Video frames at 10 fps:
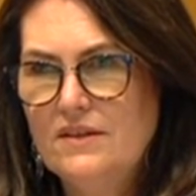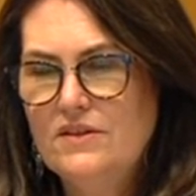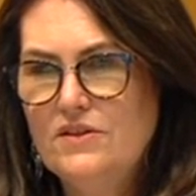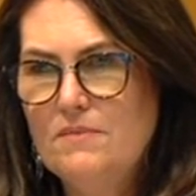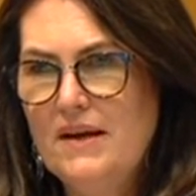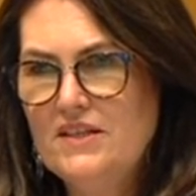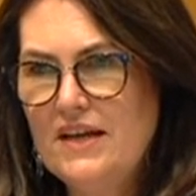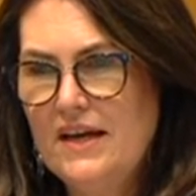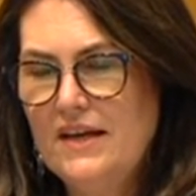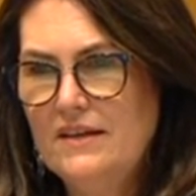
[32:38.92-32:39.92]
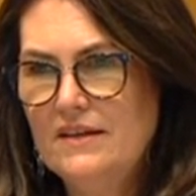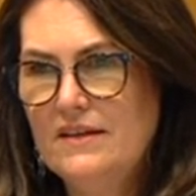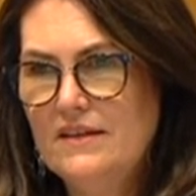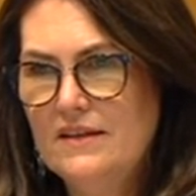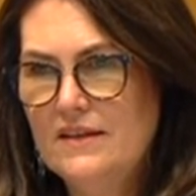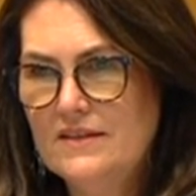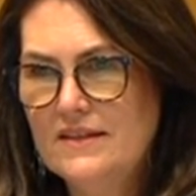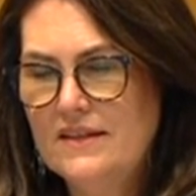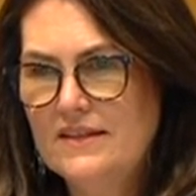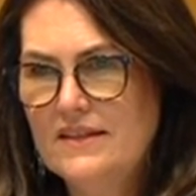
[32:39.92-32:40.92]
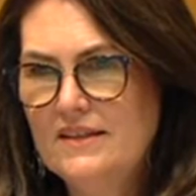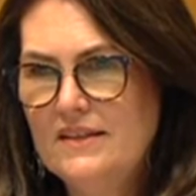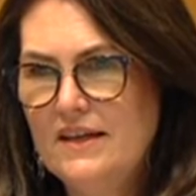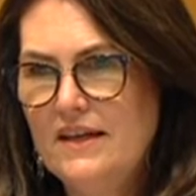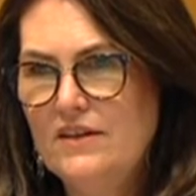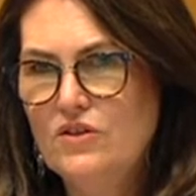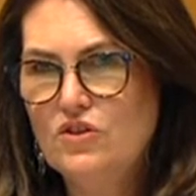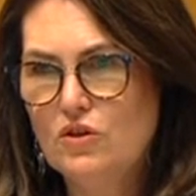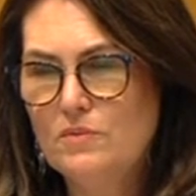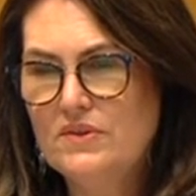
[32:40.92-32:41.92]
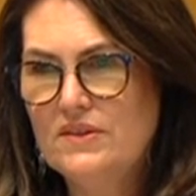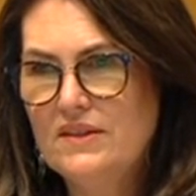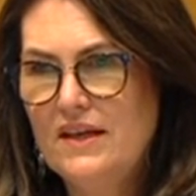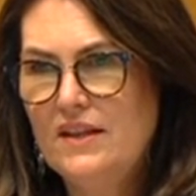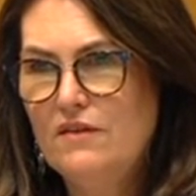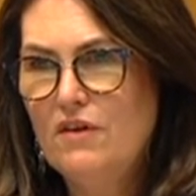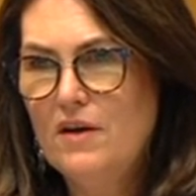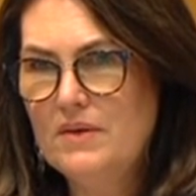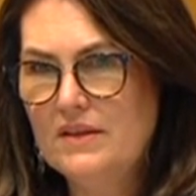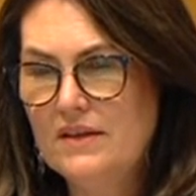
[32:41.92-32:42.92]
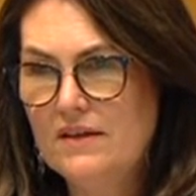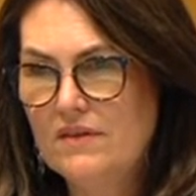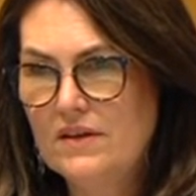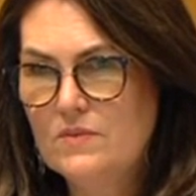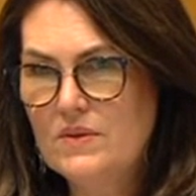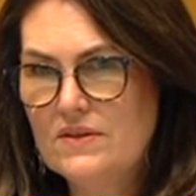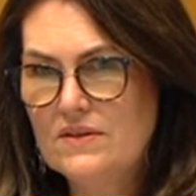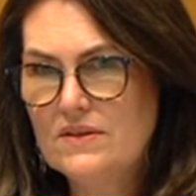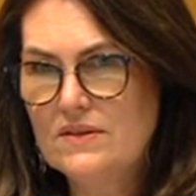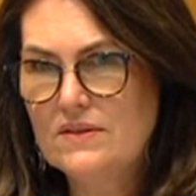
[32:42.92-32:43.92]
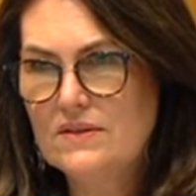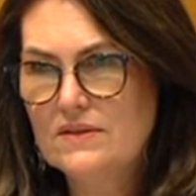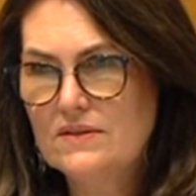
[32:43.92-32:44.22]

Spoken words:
to maintain a sector and jobs and the viability of those businesses.